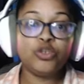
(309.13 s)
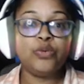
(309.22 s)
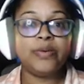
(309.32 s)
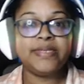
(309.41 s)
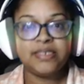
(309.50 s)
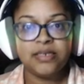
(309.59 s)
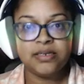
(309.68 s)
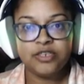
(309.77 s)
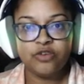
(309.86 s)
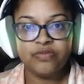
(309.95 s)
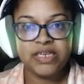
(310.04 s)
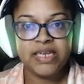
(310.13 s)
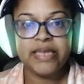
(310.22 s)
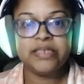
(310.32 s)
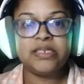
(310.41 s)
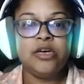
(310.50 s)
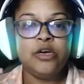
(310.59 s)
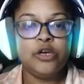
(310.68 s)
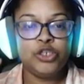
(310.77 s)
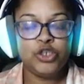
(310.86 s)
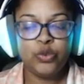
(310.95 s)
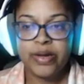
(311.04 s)
went to Sylvan Glades.
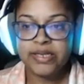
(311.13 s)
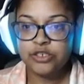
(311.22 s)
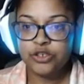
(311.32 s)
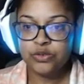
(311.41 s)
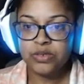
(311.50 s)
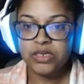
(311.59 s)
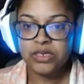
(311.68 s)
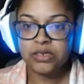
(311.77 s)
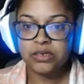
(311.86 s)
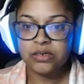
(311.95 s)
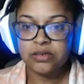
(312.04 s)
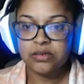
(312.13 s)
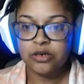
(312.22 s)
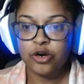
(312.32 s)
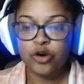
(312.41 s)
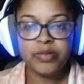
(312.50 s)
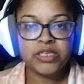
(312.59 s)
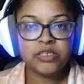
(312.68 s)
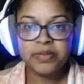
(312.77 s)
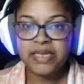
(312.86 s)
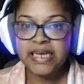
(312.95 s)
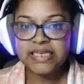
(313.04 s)
She went to the Hermit's
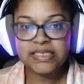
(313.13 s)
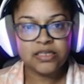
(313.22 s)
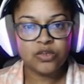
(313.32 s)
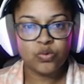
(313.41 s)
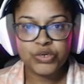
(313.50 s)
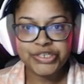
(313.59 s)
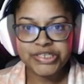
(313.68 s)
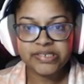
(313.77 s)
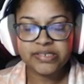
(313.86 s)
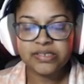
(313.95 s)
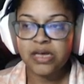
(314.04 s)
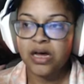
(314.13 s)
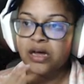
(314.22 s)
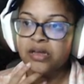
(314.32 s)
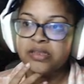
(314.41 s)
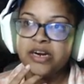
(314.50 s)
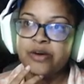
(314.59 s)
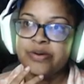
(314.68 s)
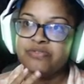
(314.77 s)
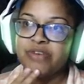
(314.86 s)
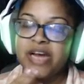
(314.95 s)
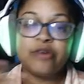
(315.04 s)
place in the woods, uh, that I always
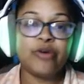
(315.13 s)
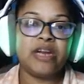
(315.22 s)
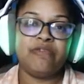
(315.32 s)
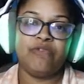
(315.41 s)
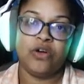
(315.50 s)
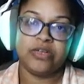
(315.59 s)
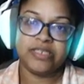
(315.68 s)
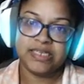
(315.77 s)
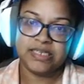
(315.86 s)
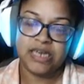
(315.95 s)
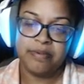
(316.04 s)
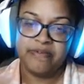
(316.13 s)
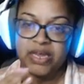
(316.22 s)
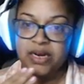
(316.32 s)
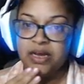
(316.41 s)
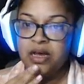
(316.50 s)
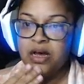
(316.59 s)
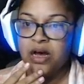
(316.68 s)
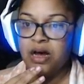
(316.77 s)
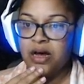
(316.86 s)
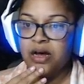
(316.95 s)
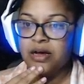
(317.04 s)
forget. Granite Falls, that's the name of it.
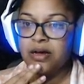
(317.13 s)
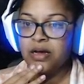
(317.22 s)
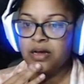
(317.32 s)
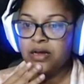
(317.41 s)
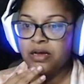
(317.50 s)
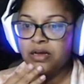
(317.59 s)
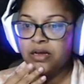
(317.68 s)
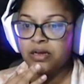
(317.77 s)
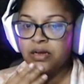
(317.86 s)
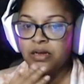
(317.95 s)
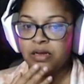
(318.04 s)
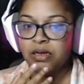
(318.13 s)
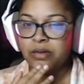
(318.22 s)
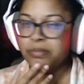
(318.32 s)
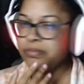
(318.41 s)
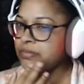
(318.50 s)
Um,